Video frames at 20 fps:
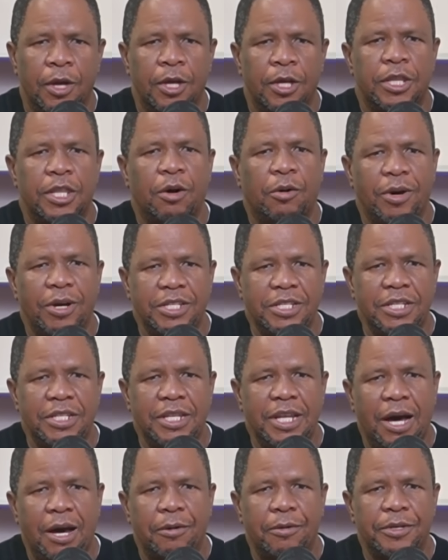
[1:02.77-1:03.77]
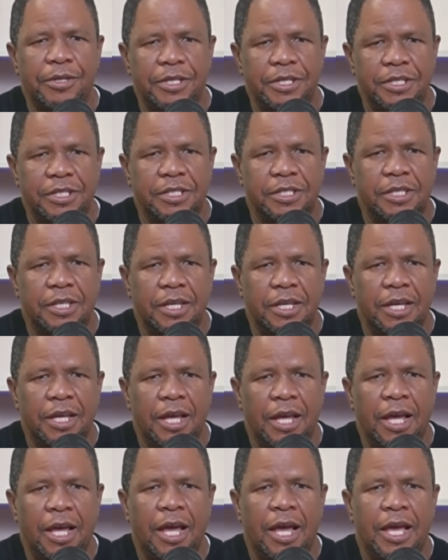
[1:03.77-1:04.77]
The question now is
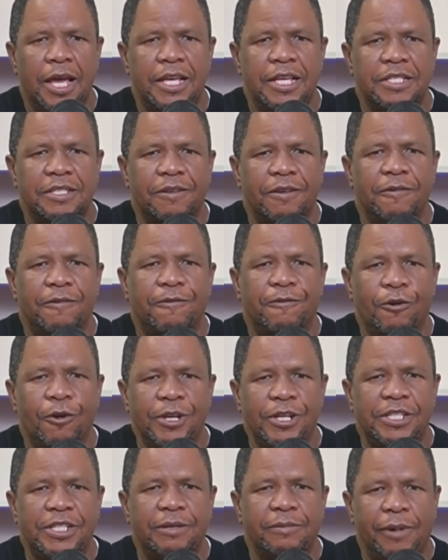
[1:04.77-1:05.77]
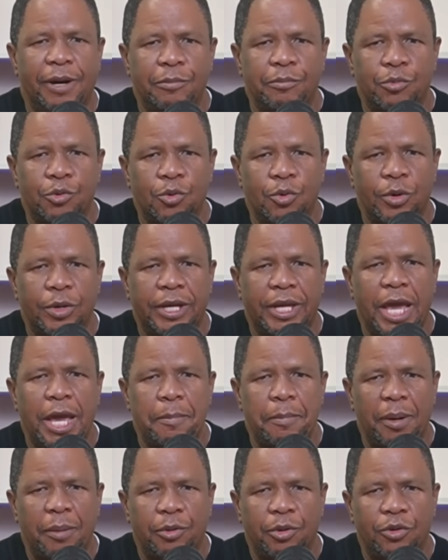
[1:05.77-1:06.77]
Floyd Shivambu
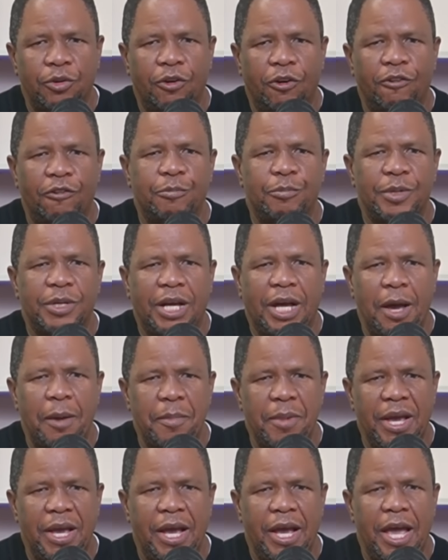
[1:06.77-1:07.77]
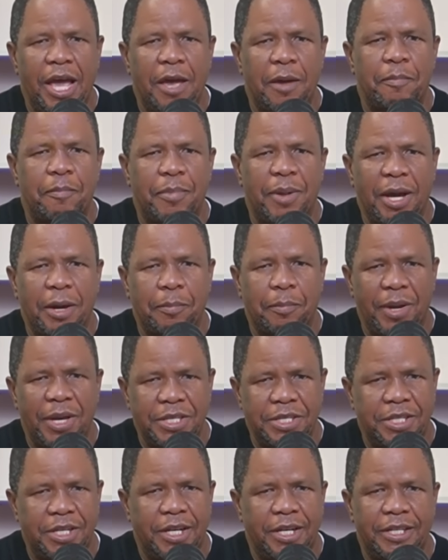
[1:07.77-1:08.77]
capable of becoming a
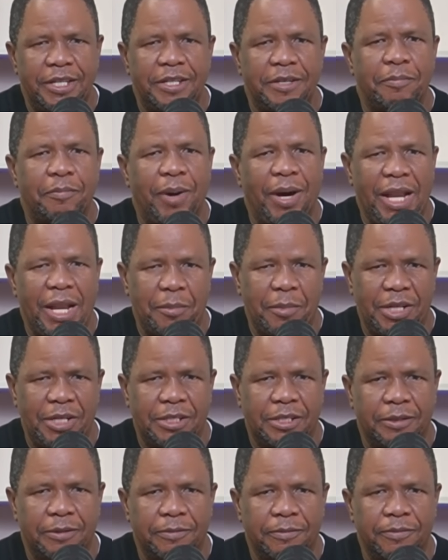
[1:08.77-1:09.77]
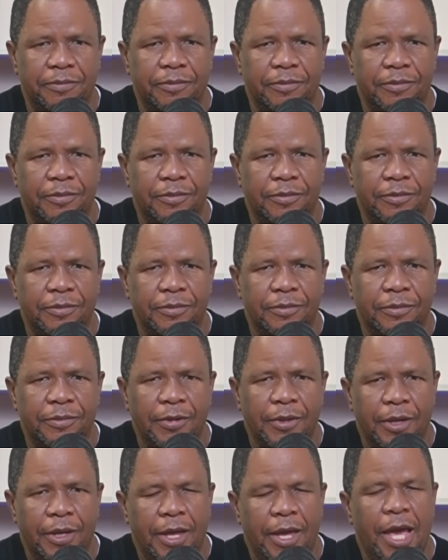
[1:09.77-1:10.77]
backbencher in Parliament?
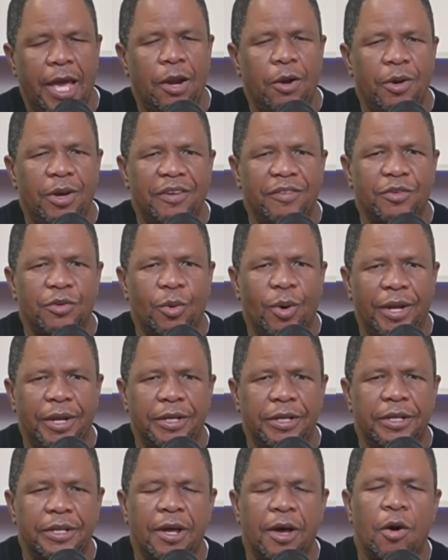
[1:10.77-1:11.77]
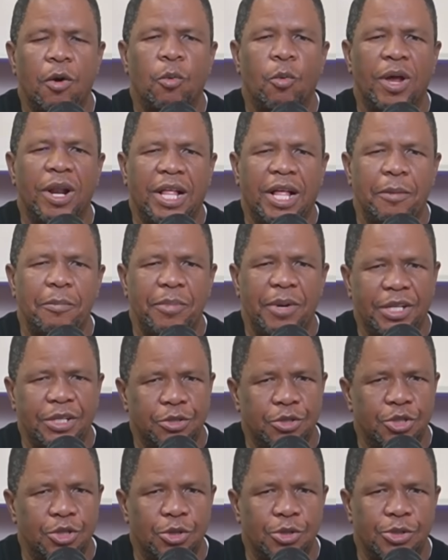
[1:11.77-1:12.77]
Hello everyone, welcome back
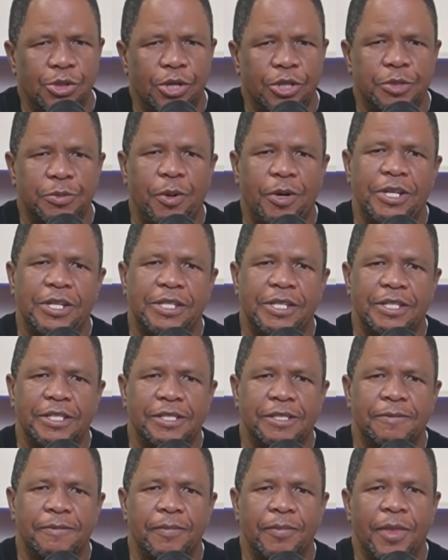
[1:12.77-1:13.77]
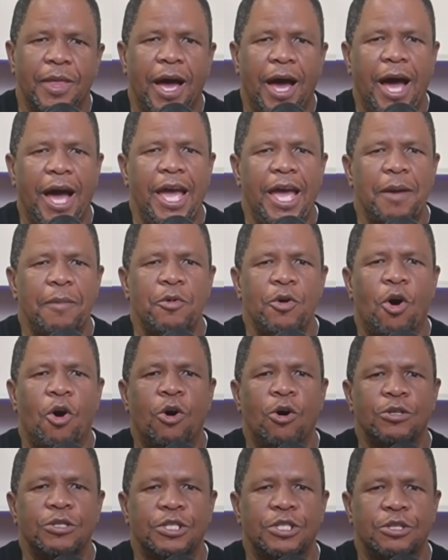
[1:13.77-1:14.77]
to Joe Talks Politics. I am your
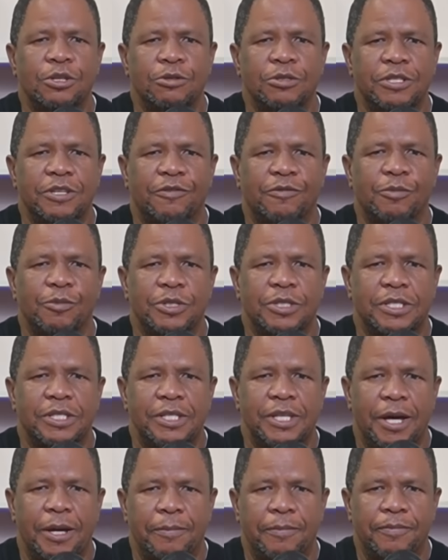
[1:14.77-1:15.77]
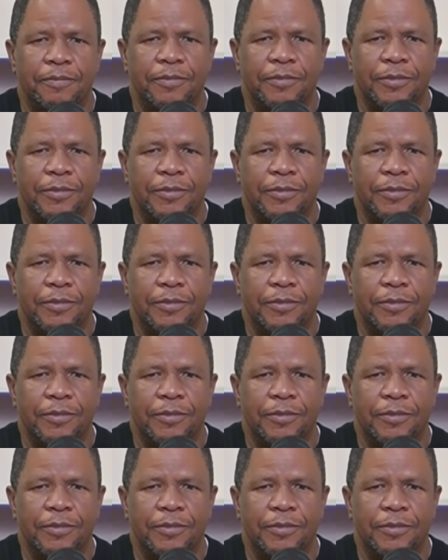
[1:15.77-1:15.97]
host, Joseph Musia.